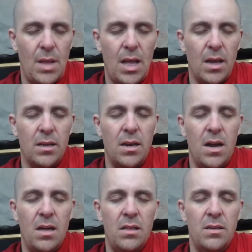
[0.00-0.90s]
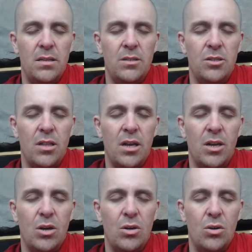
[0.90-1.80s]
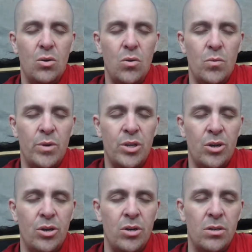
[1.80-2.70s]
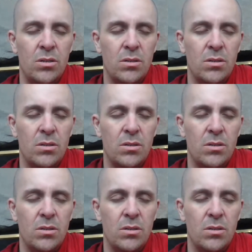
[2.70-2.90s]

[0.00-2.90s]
Acknowledge, let go, and return